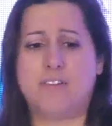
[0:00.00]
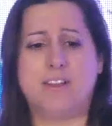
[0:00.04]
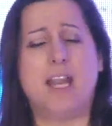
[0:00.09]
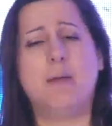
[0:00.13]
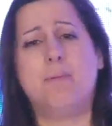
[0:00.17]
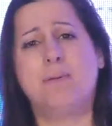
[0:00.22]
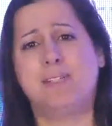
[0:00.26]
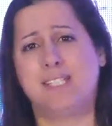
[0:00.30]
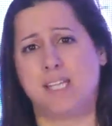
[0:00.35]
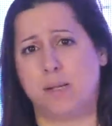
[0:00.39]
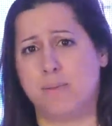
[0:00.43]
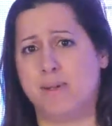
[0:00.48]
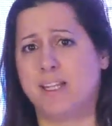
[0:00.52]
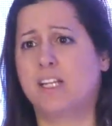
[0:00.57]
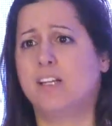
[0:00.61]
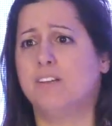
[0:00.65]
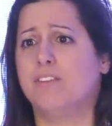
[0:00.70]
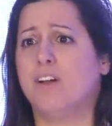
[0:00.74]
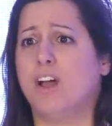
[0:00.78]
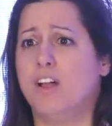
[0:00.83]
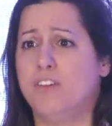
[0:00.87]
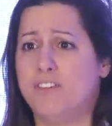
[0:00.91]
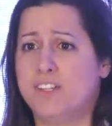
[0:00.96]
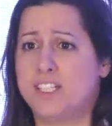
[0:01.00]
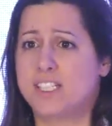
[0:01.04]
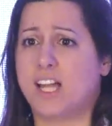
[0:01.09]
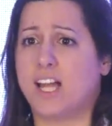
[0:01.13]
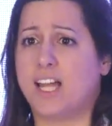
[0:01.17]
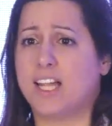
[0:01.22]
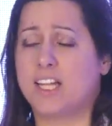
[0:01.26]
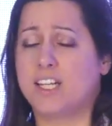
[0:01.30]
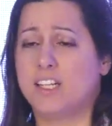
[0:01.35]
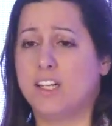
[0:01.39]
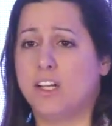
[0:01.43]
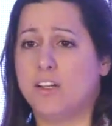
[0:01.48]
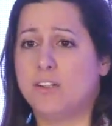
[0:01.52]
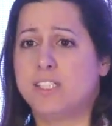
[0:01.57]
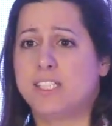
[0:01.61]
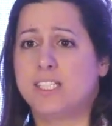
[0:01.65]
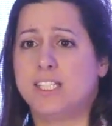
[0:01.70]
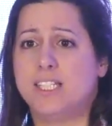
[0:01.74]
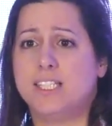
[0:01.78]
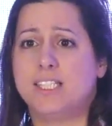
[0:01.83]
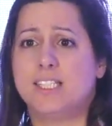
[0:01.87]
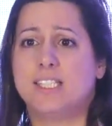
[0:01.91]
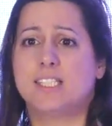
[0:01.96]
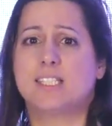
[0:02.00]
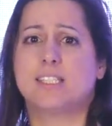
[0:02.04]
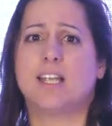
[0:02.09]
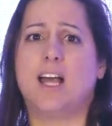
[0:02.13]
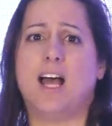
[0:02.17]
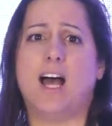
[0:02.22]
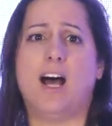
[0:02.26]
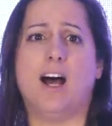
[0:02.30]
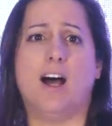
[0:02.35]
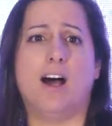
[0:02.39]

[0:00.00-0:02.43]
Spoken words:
an epidemic of overdiagnosis